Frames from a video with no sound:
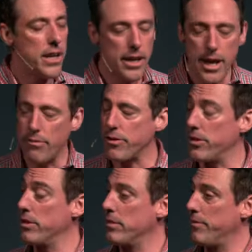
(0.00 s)
Never.
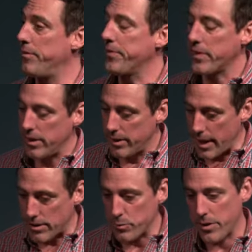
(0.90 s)

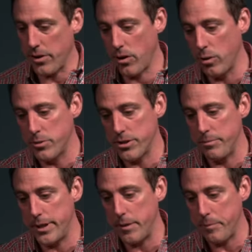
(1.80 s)
That's where the hope should
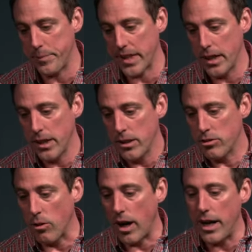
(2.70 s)
be.
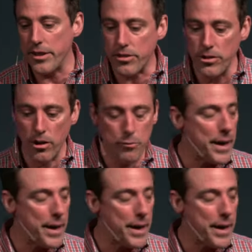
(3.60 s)
So on this note of